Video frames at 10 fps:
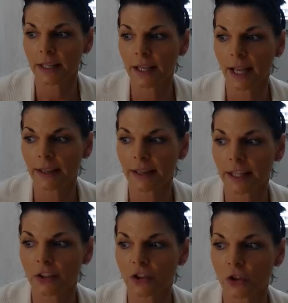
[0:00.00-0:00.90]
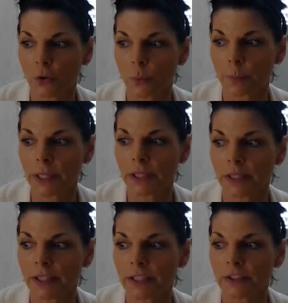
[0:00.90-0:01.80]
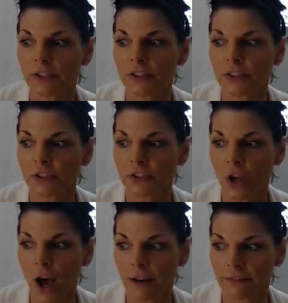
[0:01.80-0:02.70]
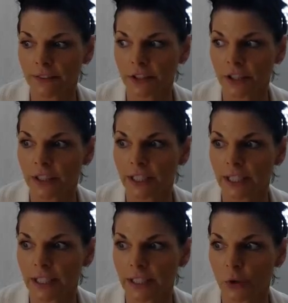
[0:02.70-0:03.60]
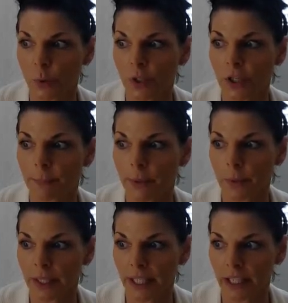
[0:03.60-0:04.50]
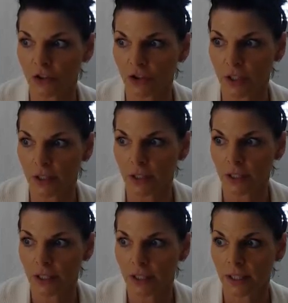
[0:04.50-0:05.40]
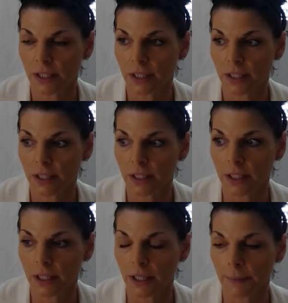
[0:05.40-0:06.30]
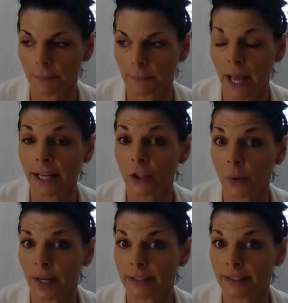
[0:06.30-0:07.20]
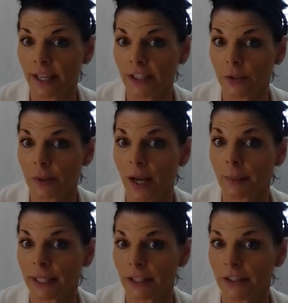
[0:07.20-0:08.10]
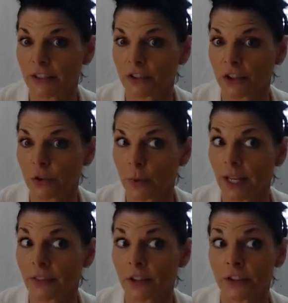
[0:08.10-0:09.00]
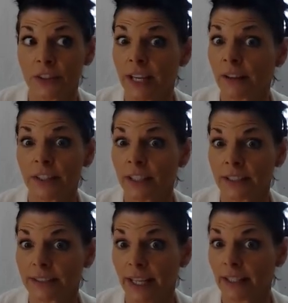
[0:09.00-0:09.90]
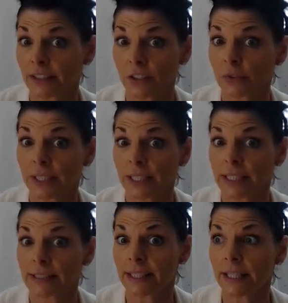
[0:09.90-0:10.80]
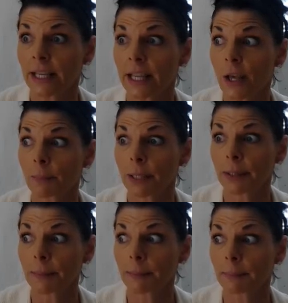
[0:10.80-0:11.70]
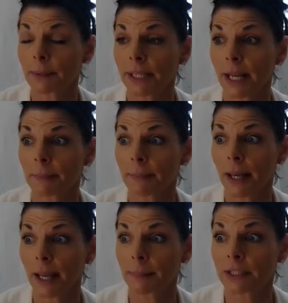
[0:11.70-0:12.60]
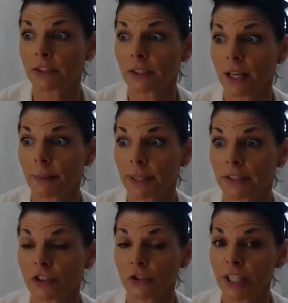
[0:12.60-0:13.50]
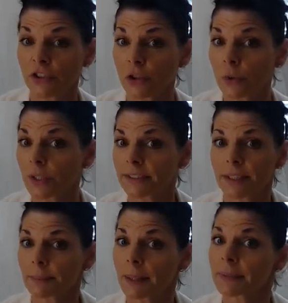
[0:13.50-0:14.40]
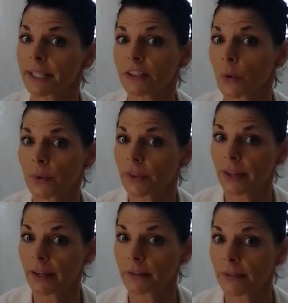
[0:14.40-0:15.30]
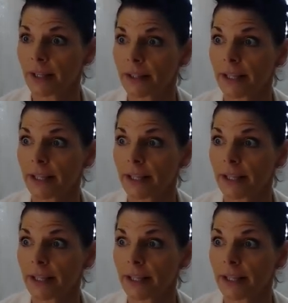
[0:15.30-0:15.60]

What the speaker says: I think to be a little soft factor in your communication. I know I can tell you I'm an Aries too, and there's never ill intent. There really isn't. But I'm a straight shooter, and sometimes I don't think, right?